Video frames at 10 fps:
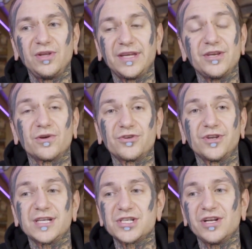than your
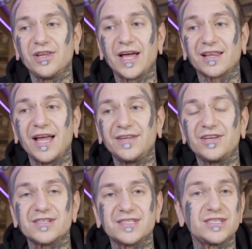traditional like
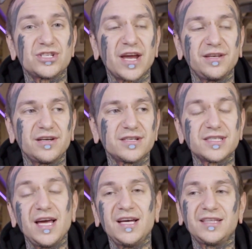liners and shaders.